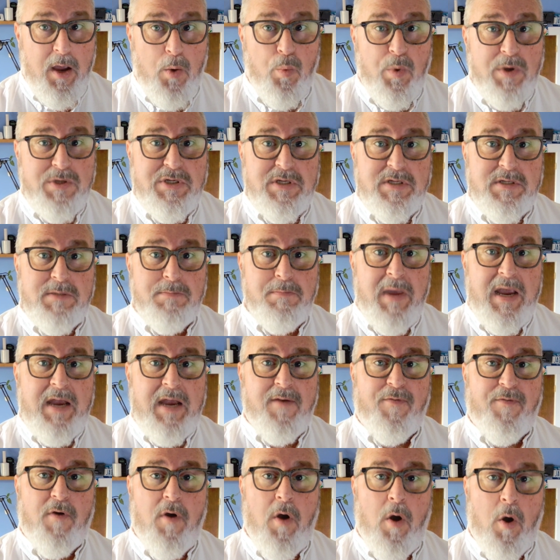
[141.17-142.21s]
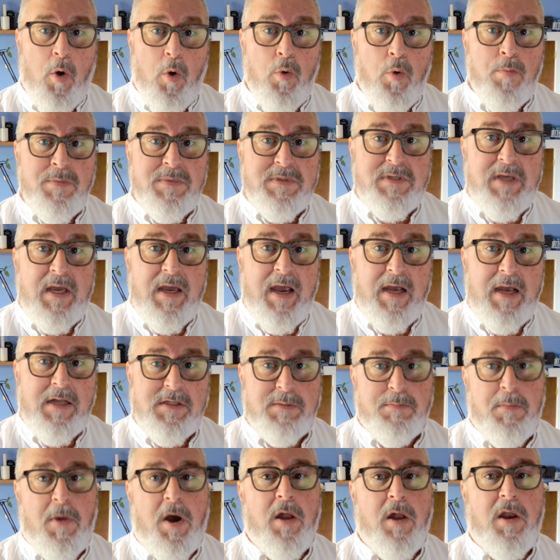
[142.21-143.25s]
which is made for homes and
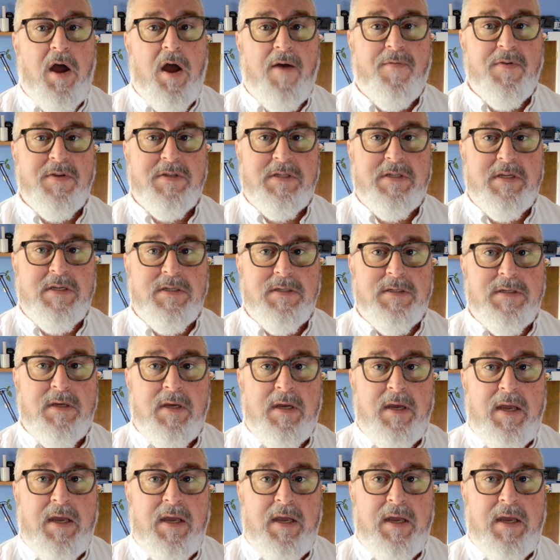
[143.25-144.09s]
small offices.